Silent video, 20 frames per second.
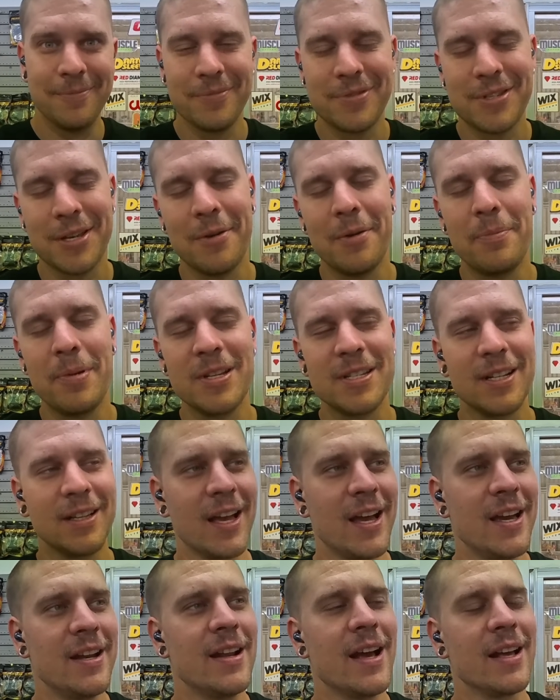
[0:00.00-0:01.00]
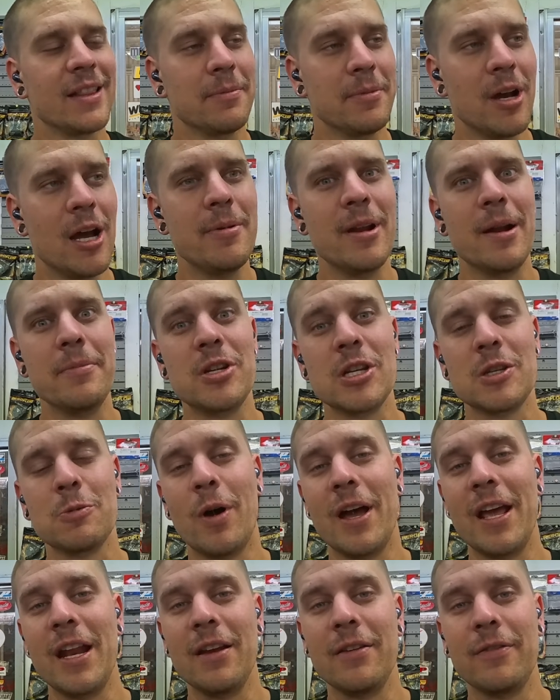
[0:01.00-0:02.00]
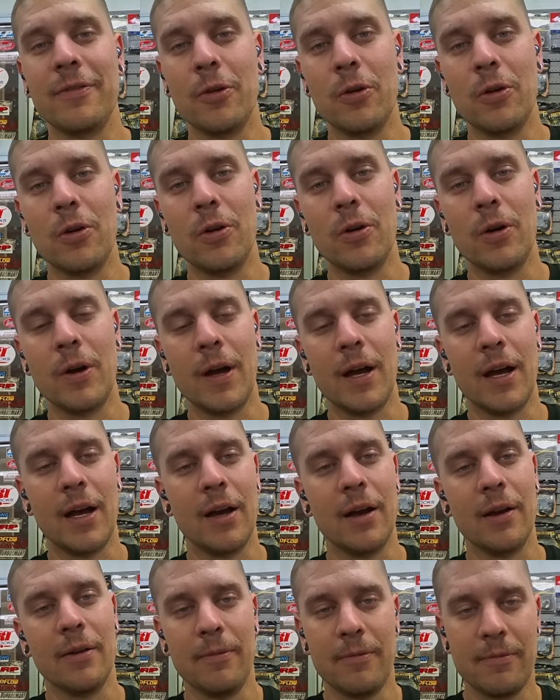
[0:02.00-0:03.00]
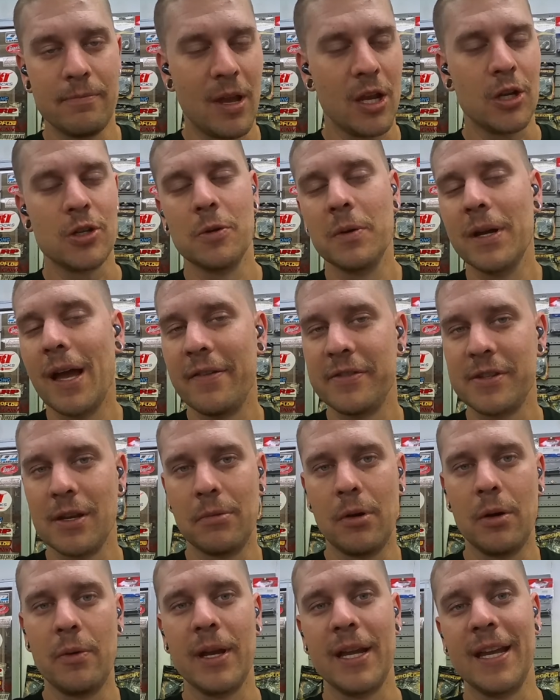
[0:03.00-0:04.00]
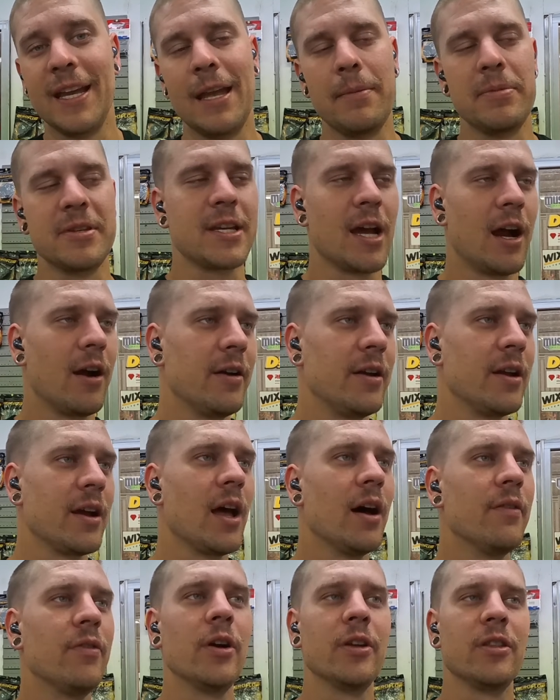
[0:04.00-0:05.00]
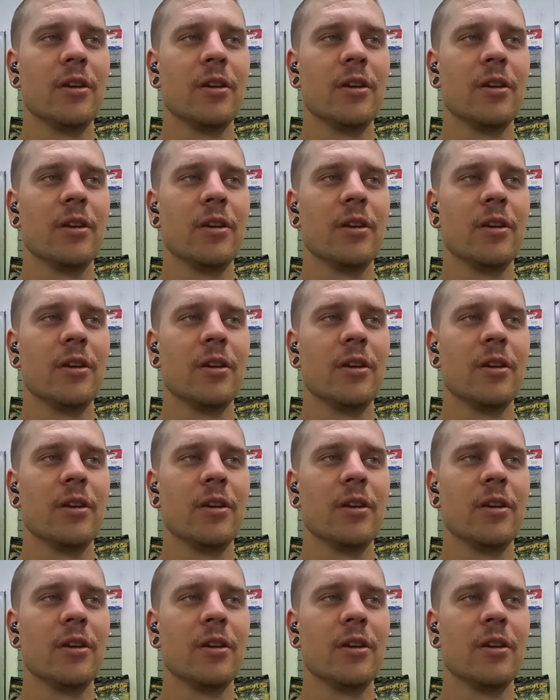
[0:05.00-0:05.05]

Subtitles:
So we're a bit delayed. At the moment, I'm just waiting for, make sure we have somewhere we can keep his car undercover.